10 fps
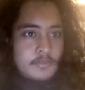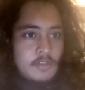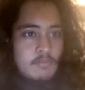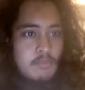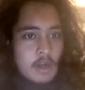
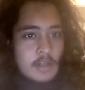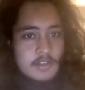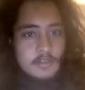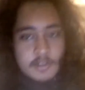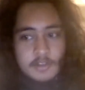
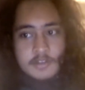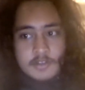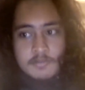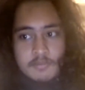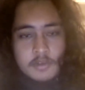surprisingly,
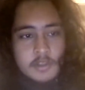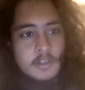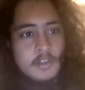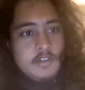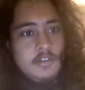this is
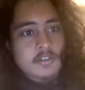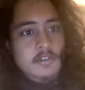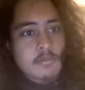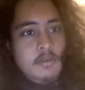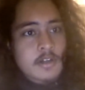pretty easy.
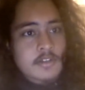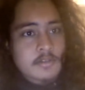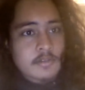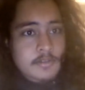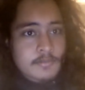
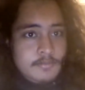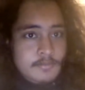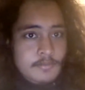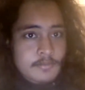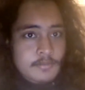Surprisingly,
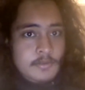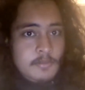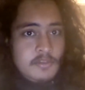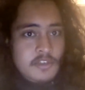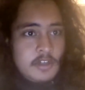
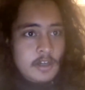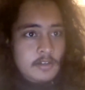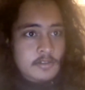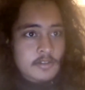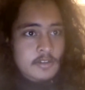I'm
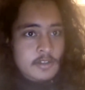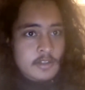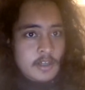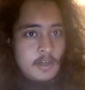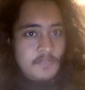shocked.
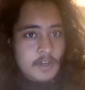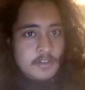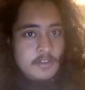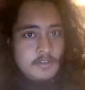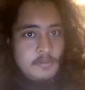I
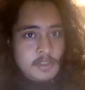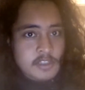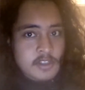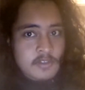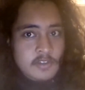thought this would be
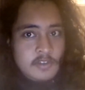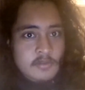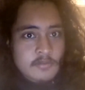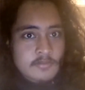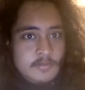
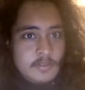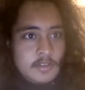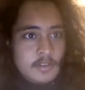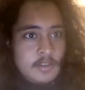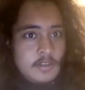difficult.
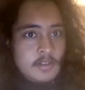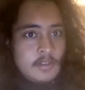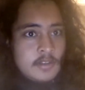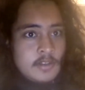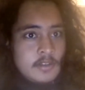
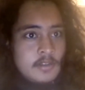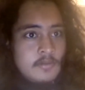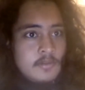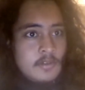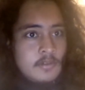
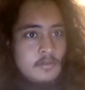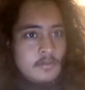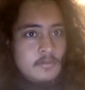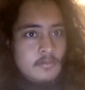Oh,